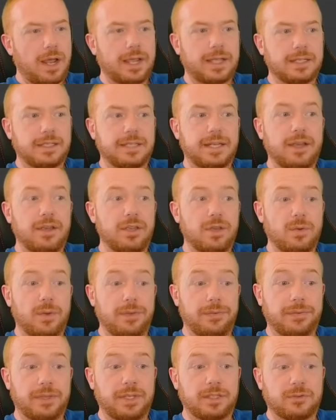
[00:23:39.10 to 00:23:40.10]
I can tell you
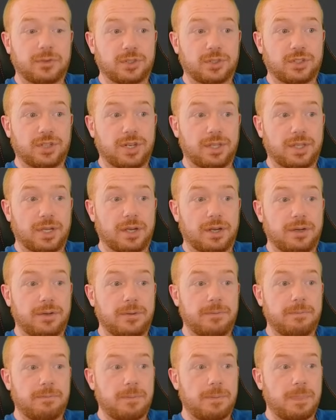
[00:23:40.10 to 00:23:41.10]
one thing's for sure,
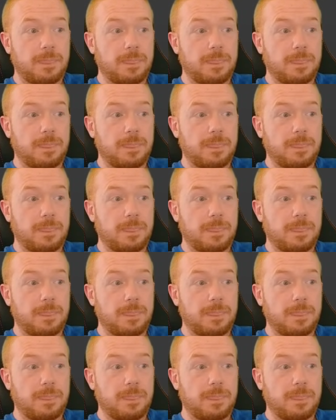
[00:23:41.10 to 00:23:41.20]
though.